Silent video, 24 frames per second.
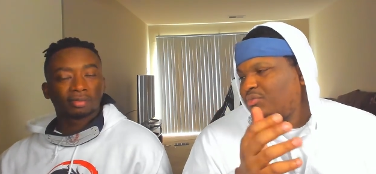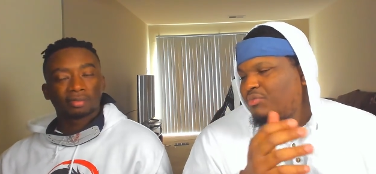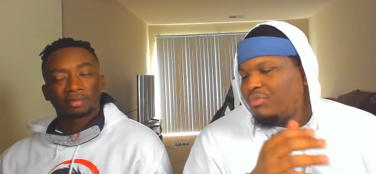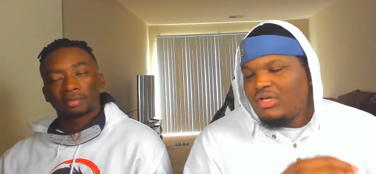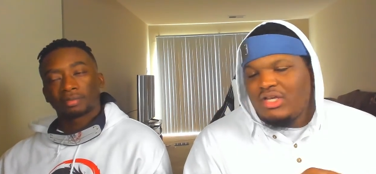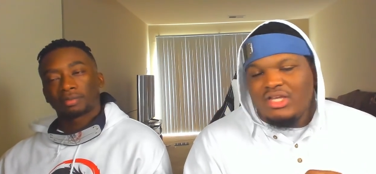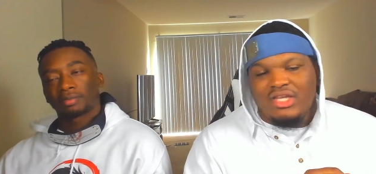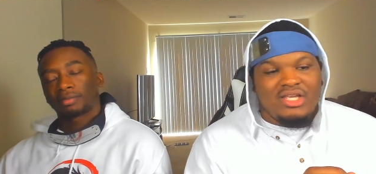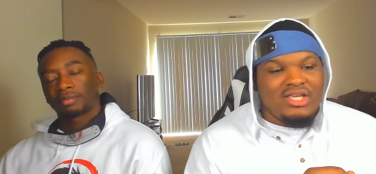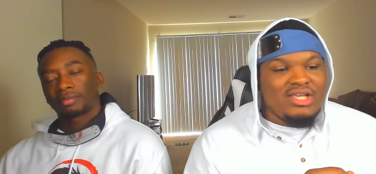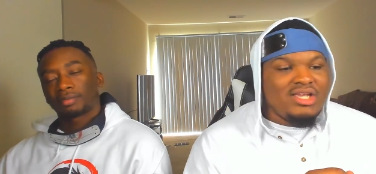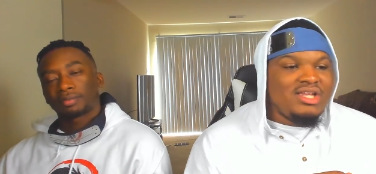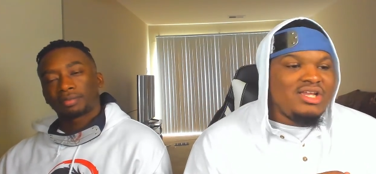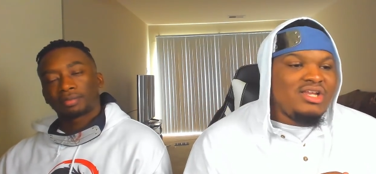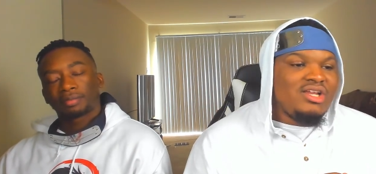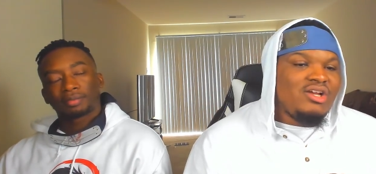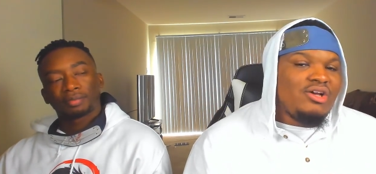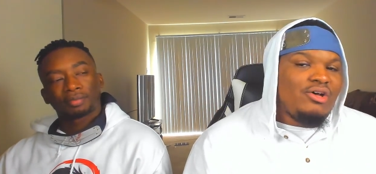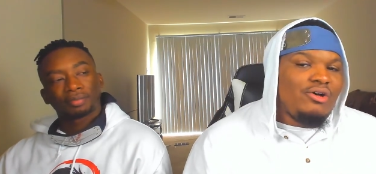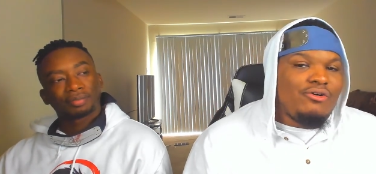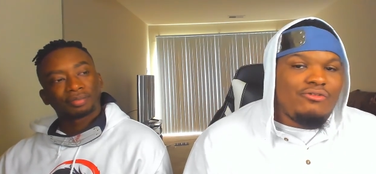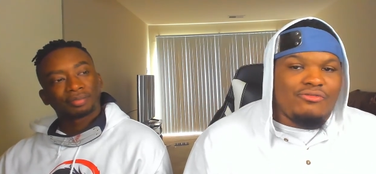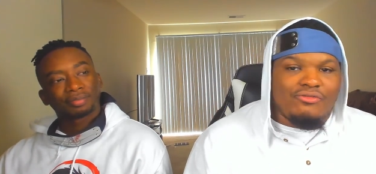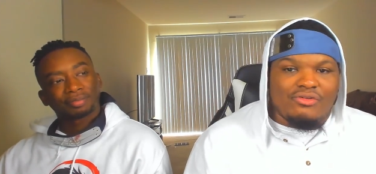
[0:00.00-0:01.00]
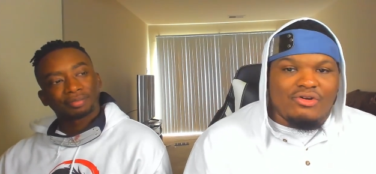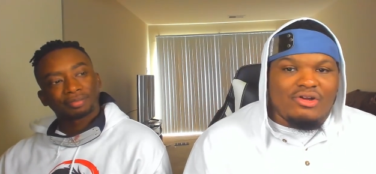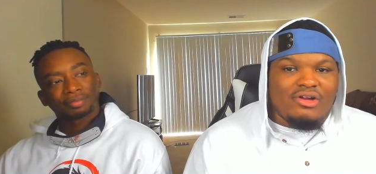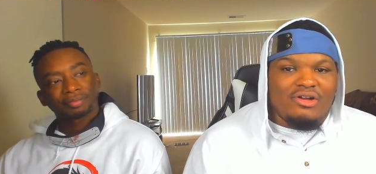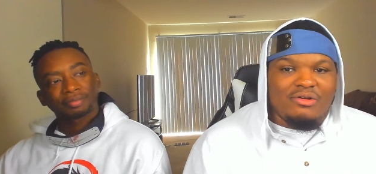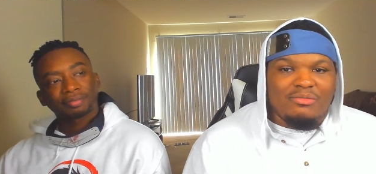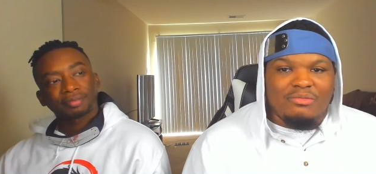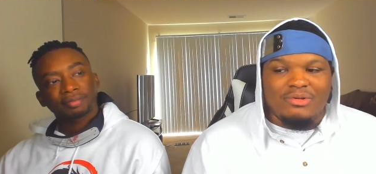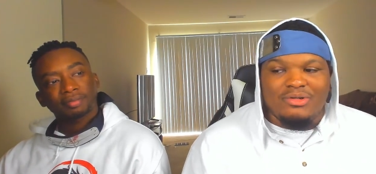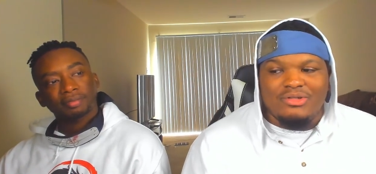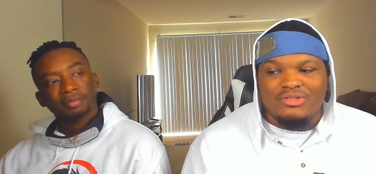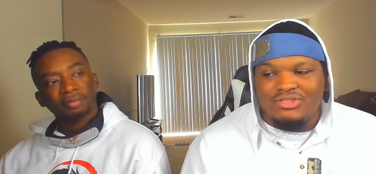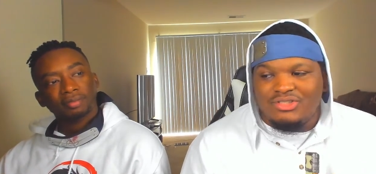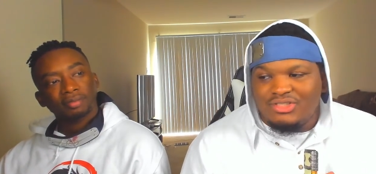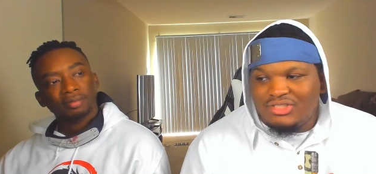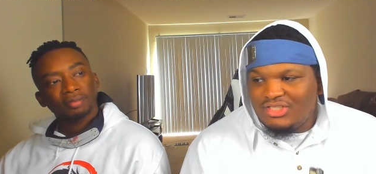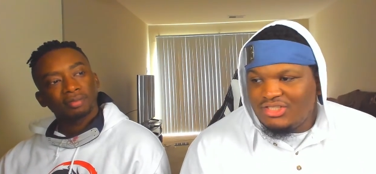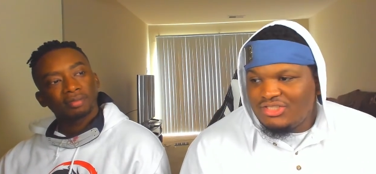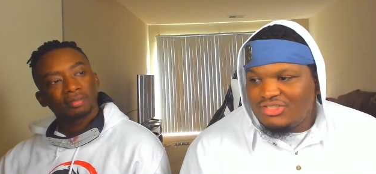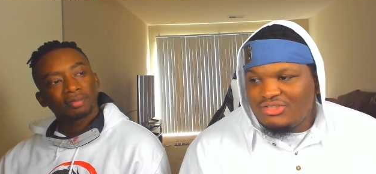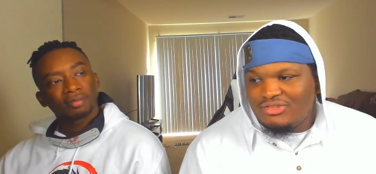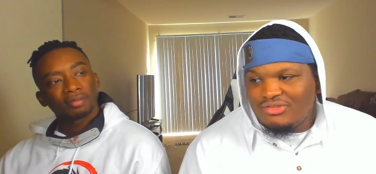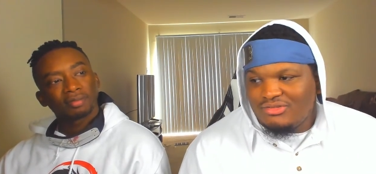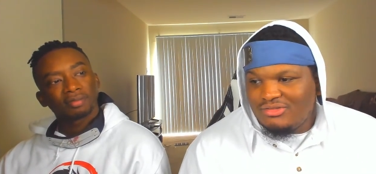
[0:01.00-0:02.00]
Speaker 1: But Overall, bro,
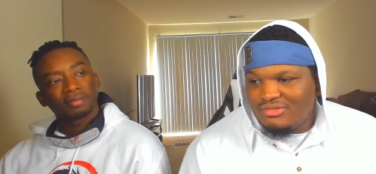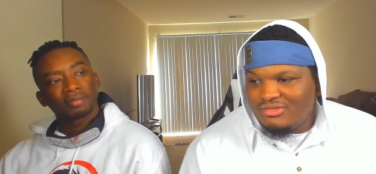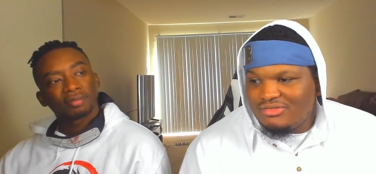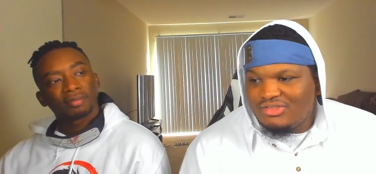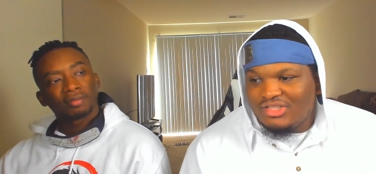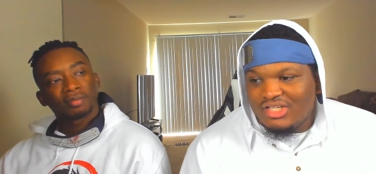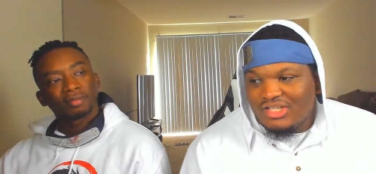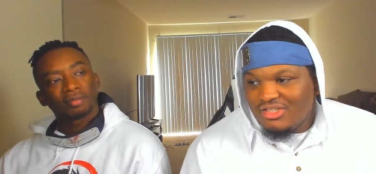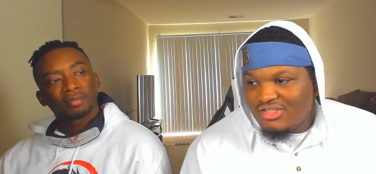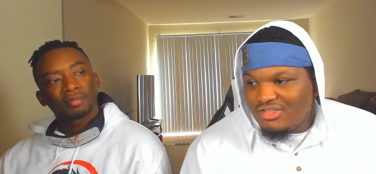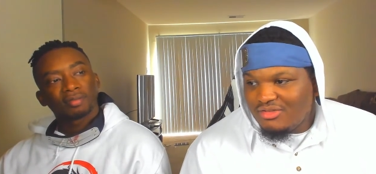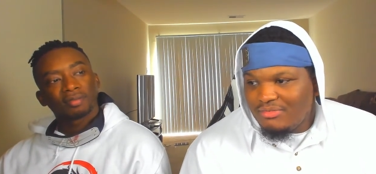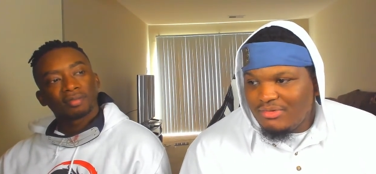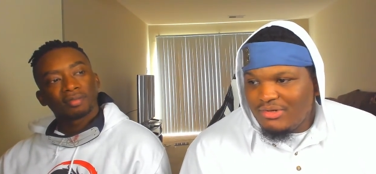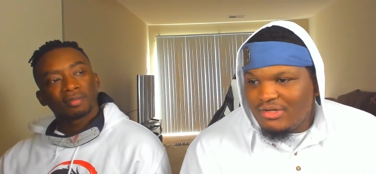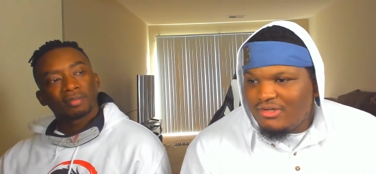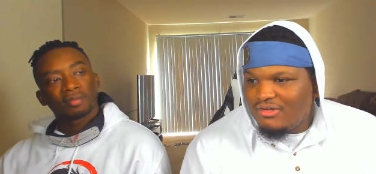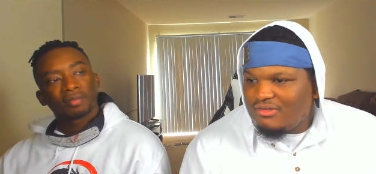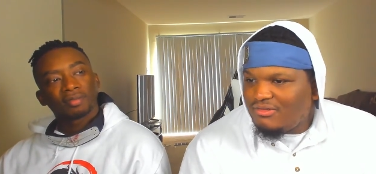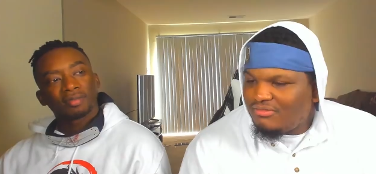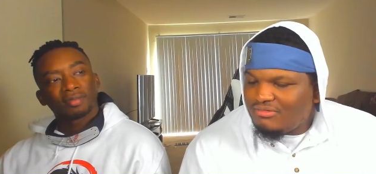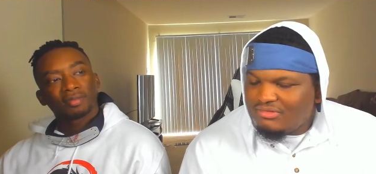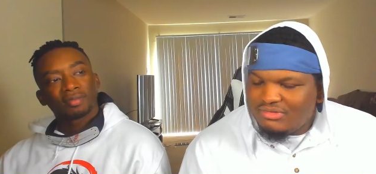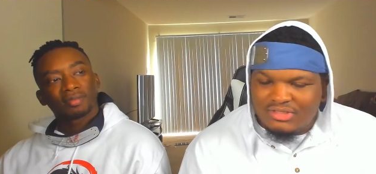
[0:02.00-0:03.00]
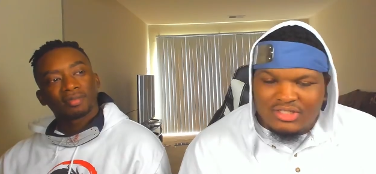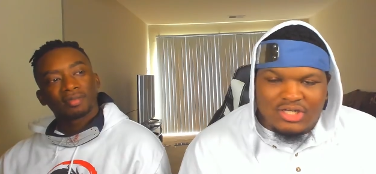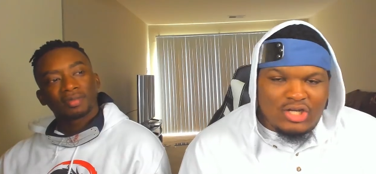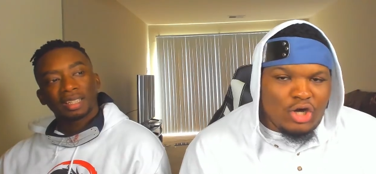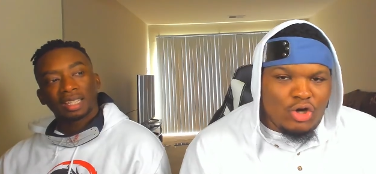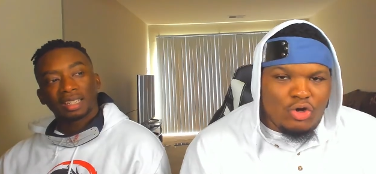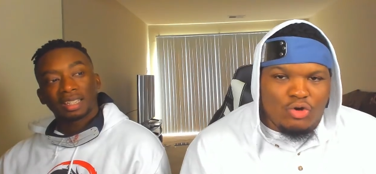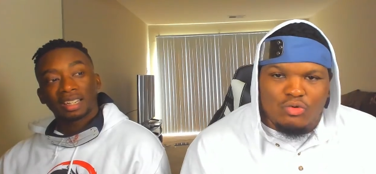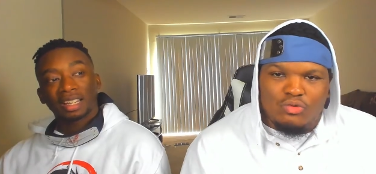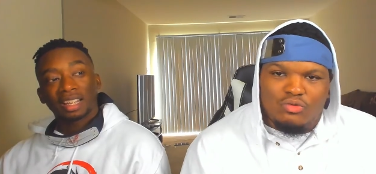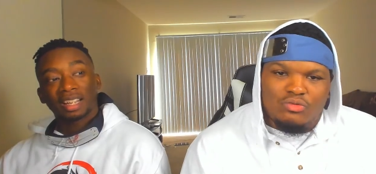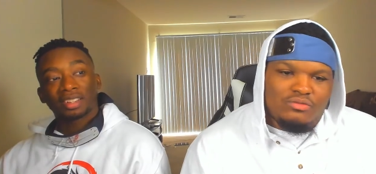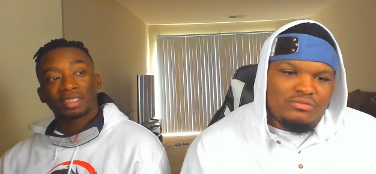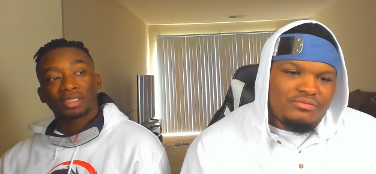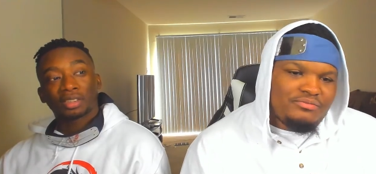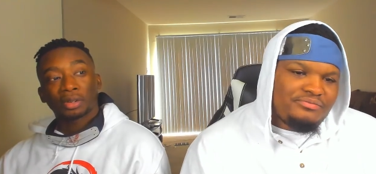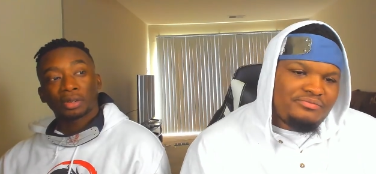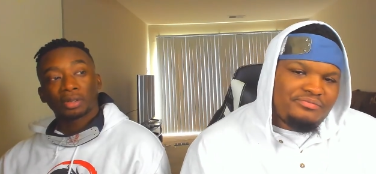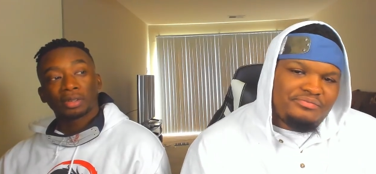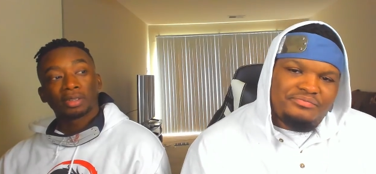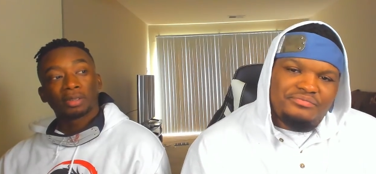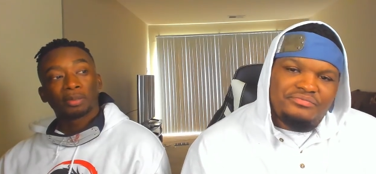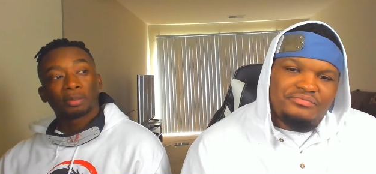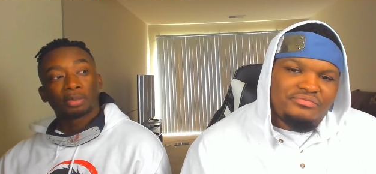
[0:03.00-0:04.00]
Zenitsu Thunder, bro, cold. That
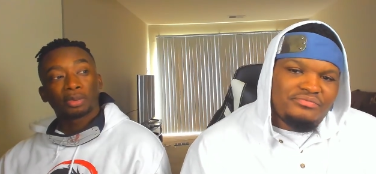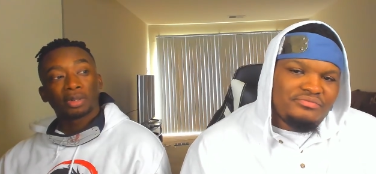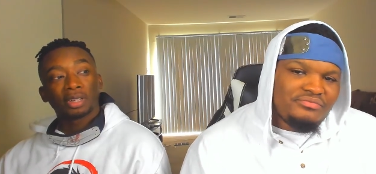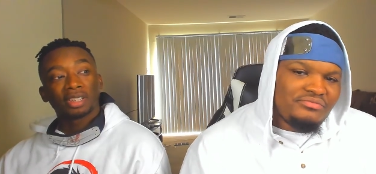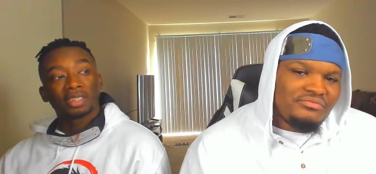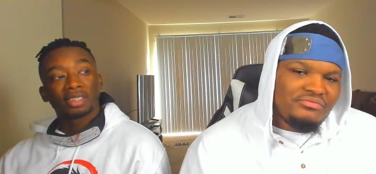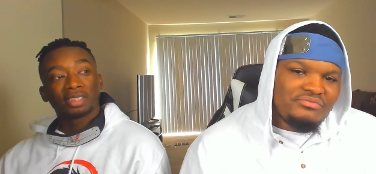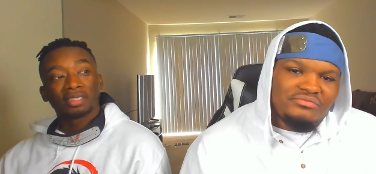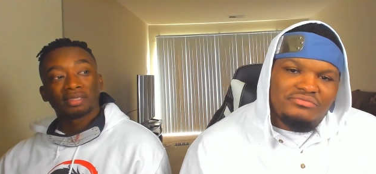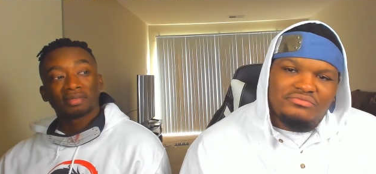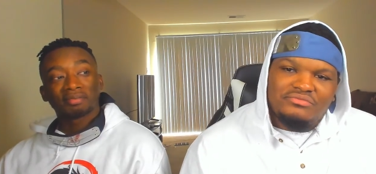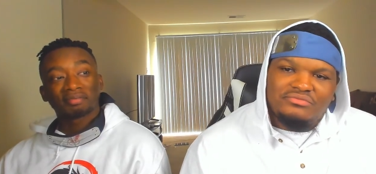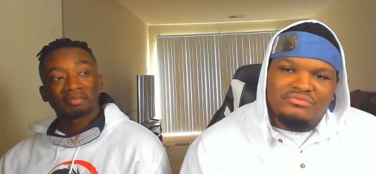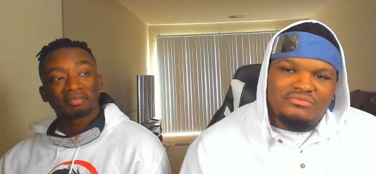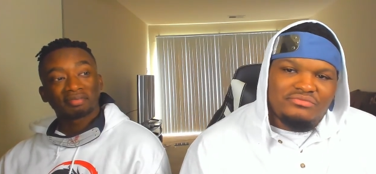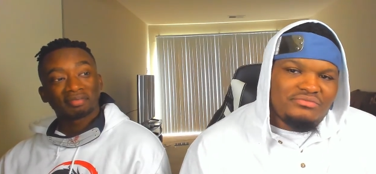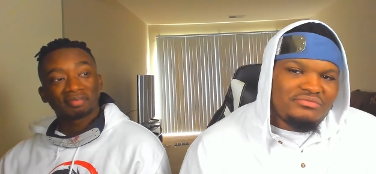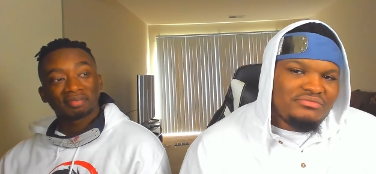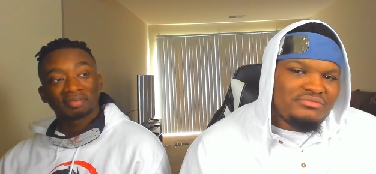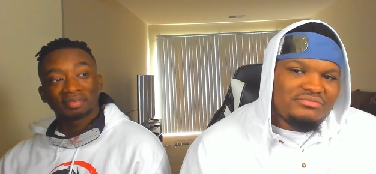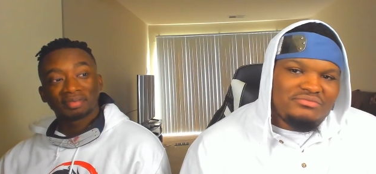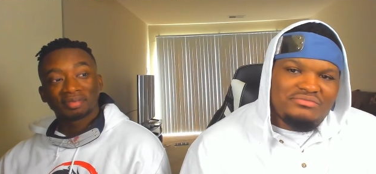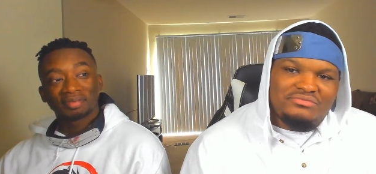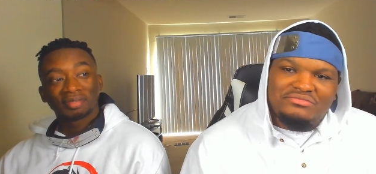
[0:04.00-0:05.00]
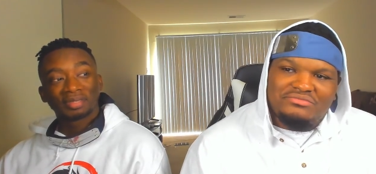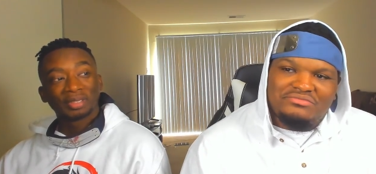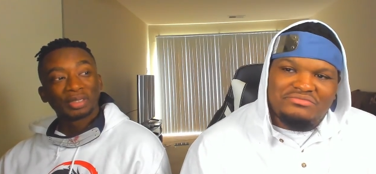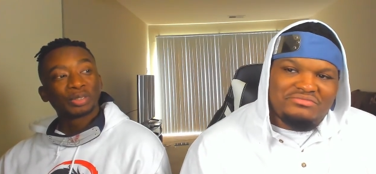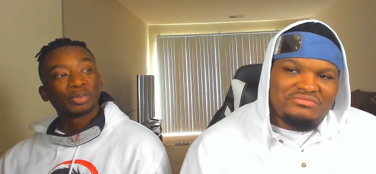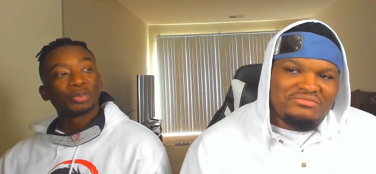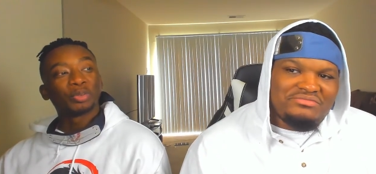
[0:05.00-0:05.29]
thunder breathing. Which